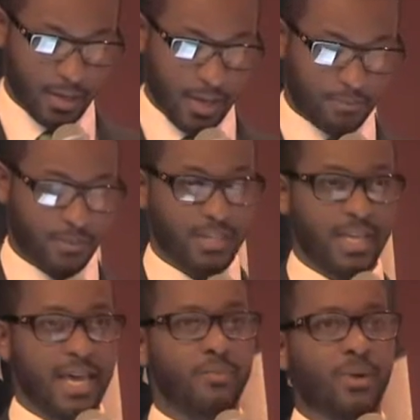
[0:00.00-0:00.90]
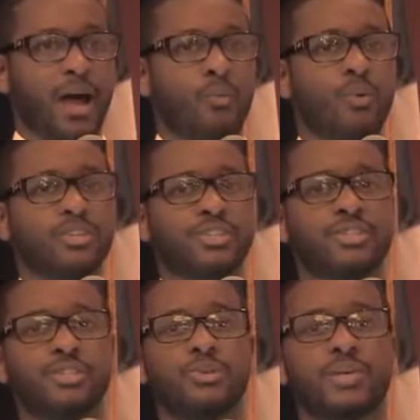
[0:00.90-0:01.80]
And for today, what I want to
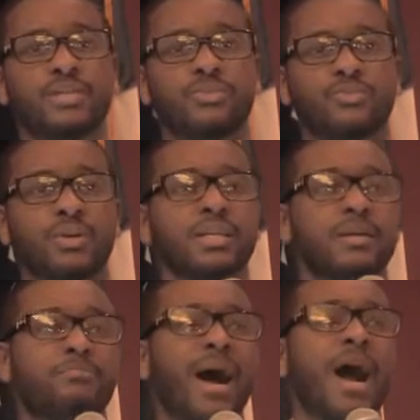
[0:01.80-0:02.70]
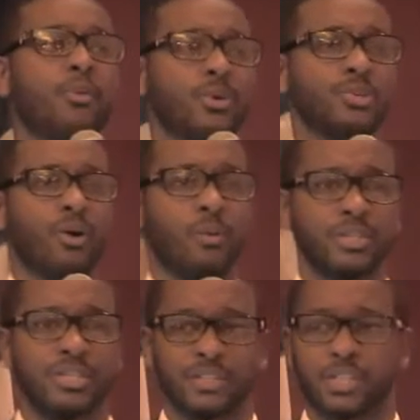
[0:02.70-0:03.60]
do is really empower you. I
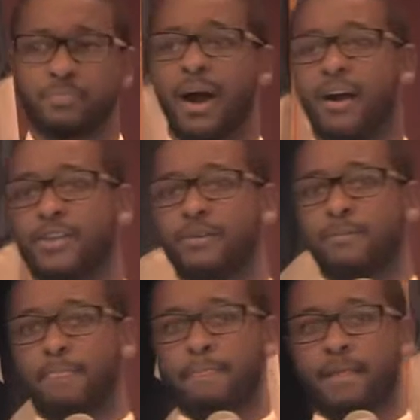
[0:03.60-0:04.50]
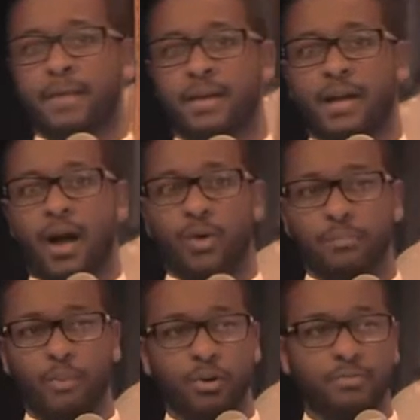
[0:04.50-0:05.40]
want to inspire you. I want
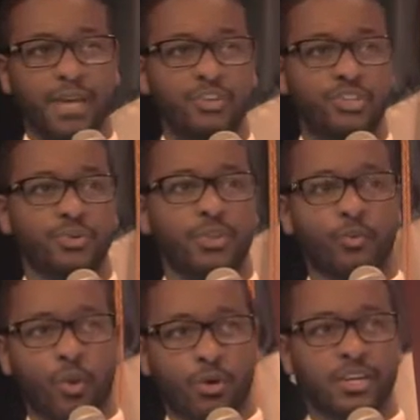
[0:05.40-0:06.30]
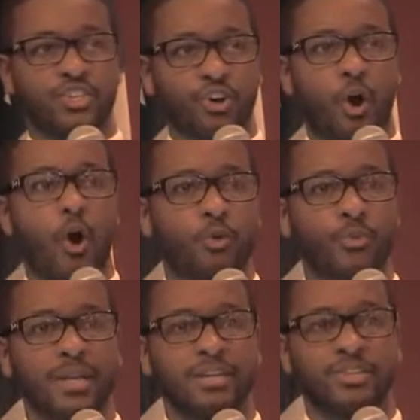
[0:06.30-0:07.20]
to motivate you in the work that you're
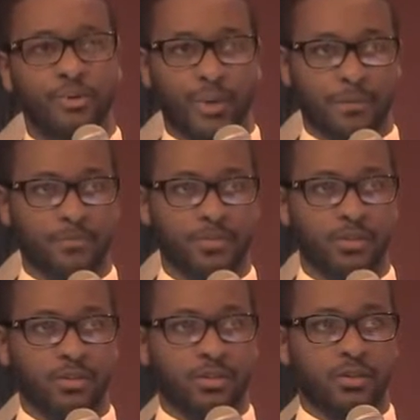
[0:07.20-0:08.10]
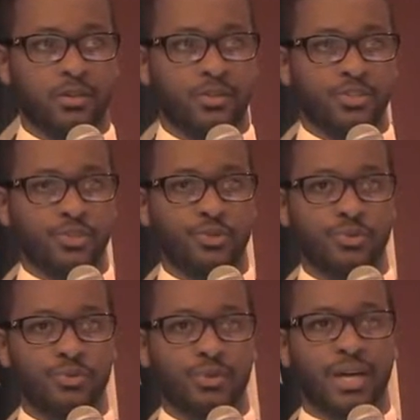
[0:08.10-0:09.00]
already doing to